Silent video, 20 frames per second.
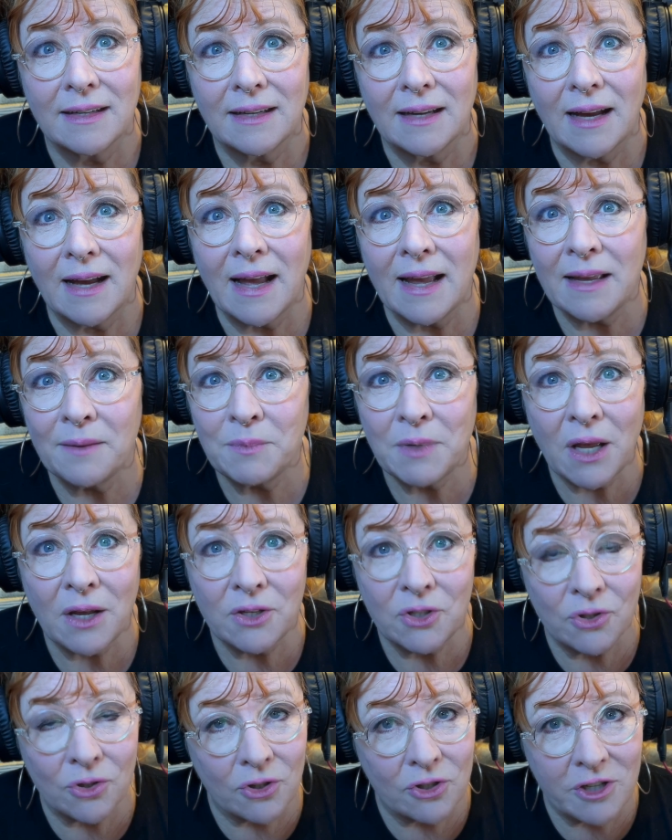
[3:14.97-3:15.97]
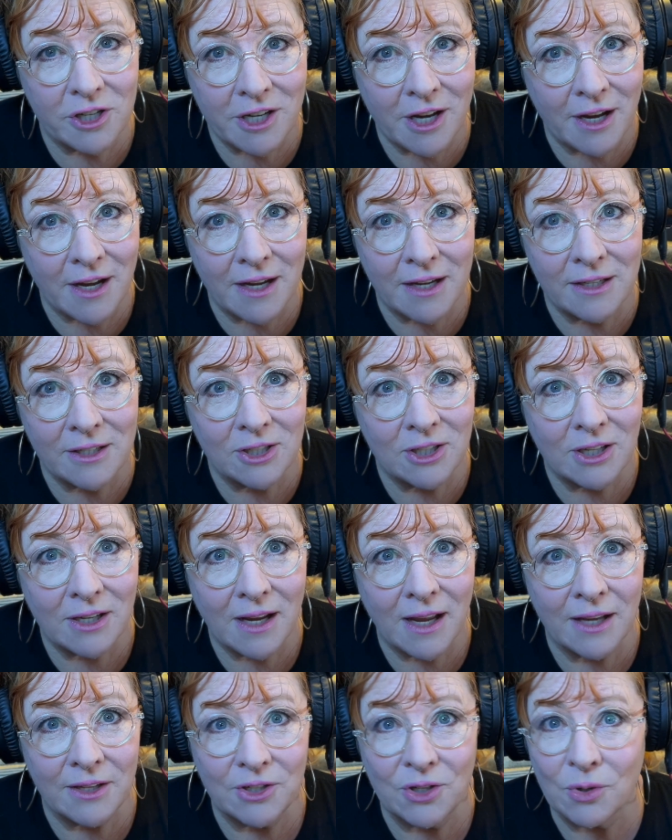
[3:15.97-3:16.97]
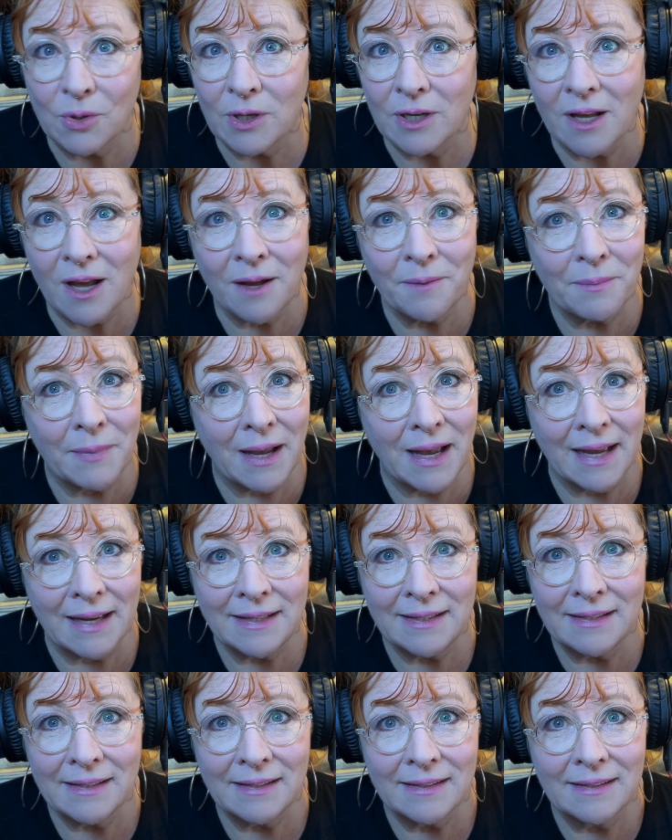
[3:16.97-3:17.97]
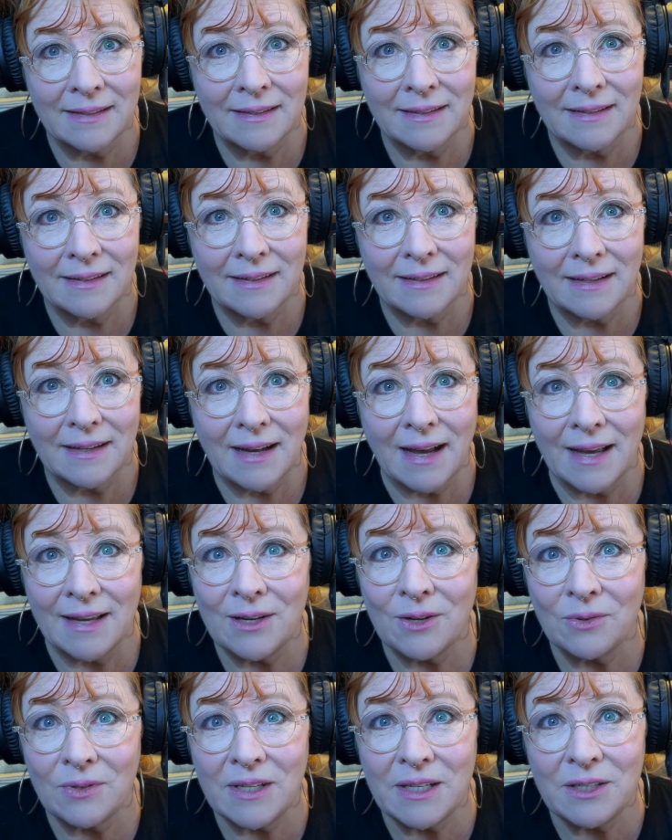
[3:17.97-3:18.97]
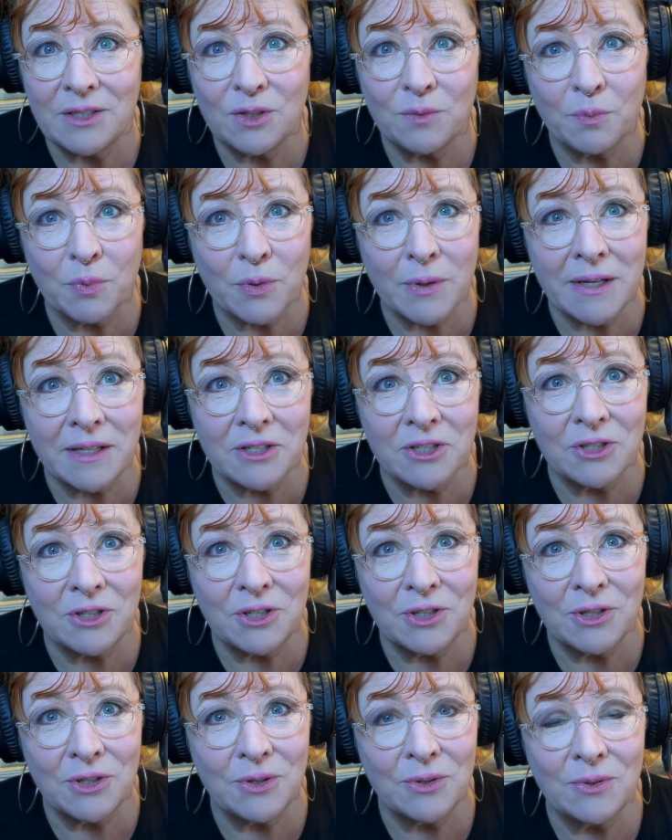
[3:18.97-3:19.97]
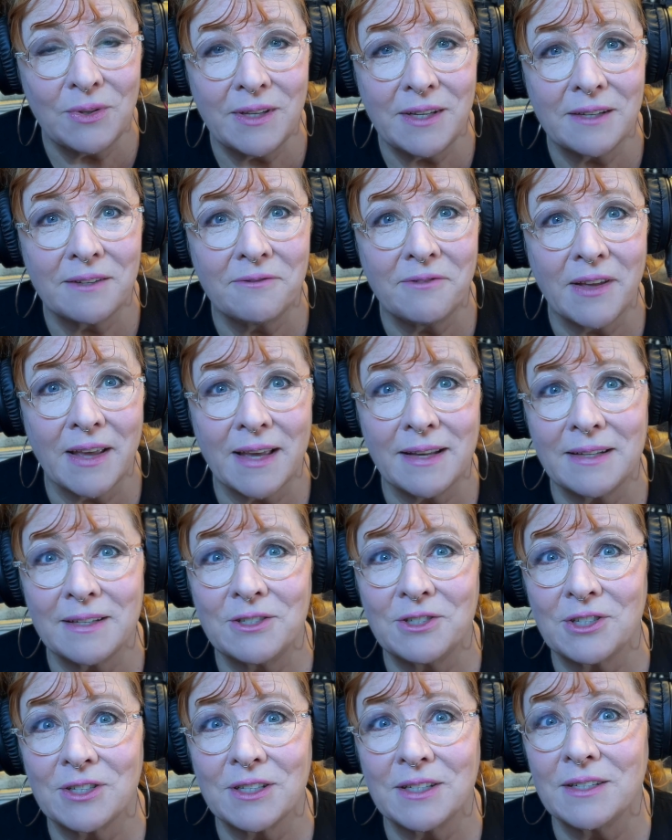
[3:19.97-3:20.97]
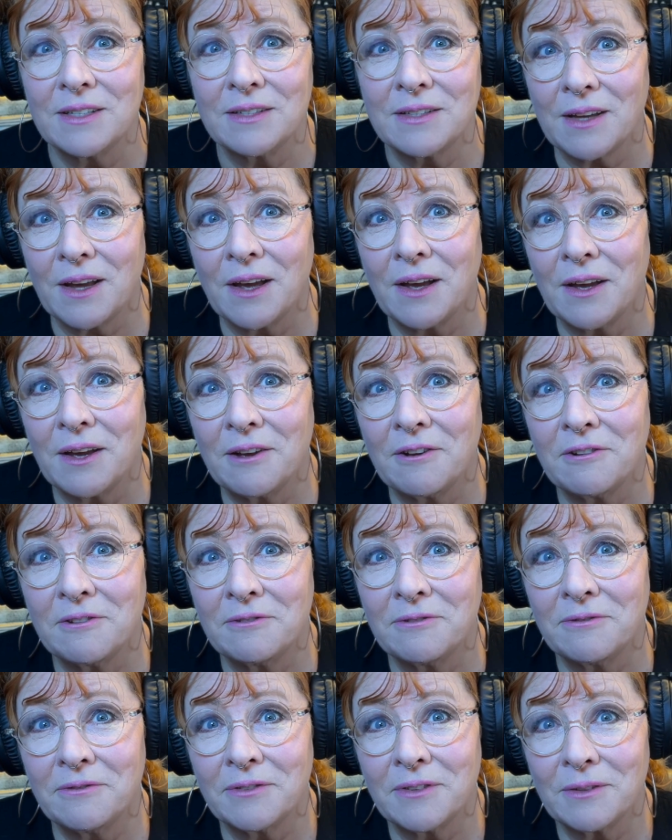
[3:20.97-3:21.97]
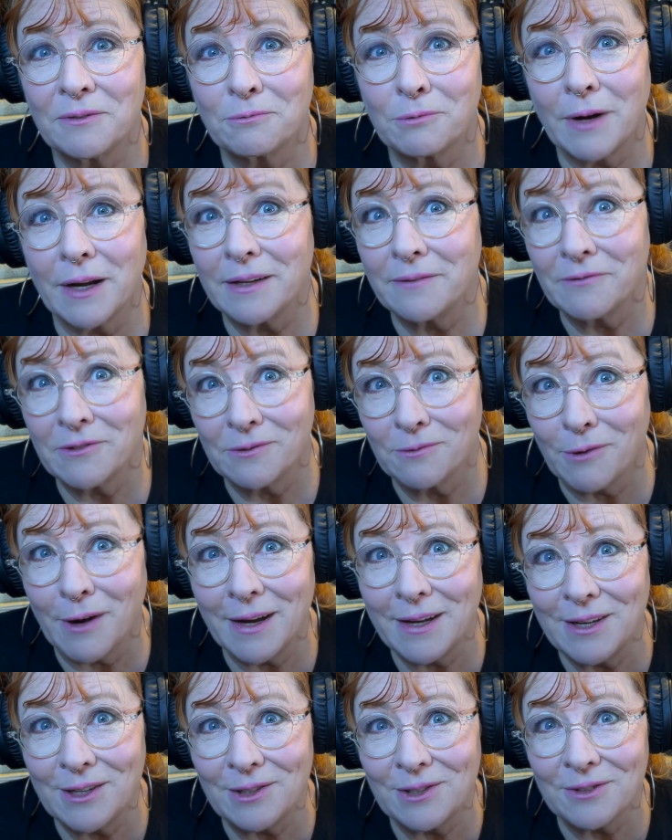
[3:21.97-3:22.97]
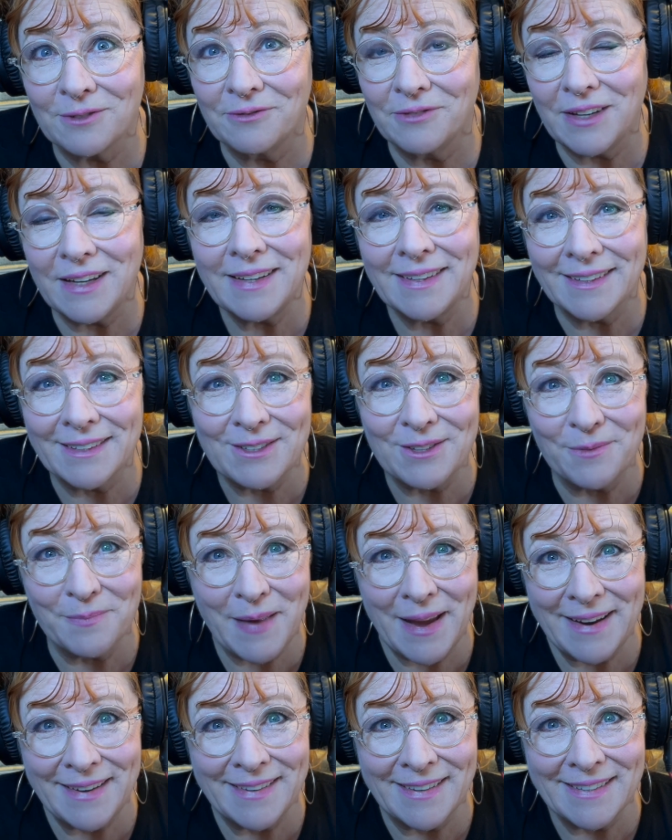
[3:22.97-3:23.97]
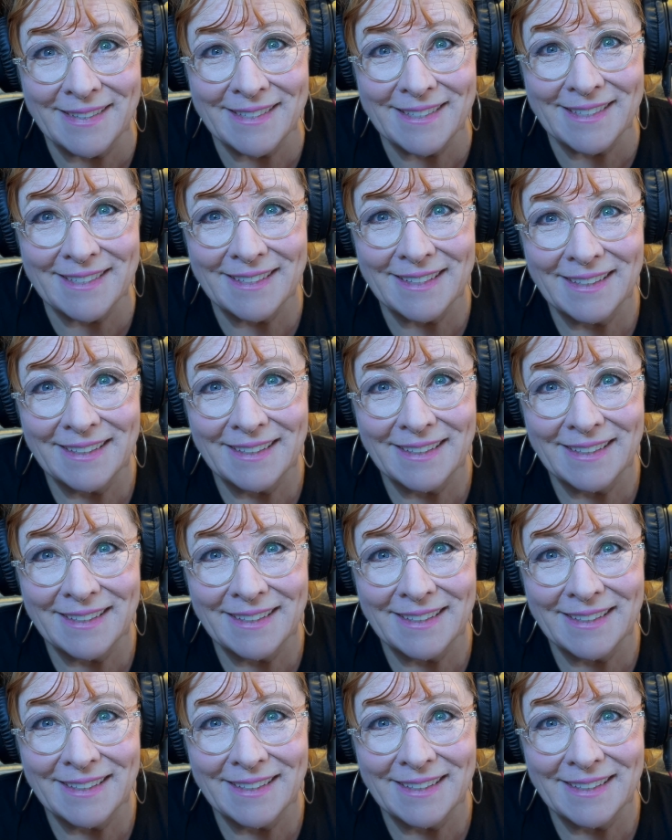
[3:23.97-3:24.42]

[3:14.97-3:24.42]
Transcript: I am not your judge, and you are not mine. I don't need to preach to you the advantages of regular vehicle maintenance.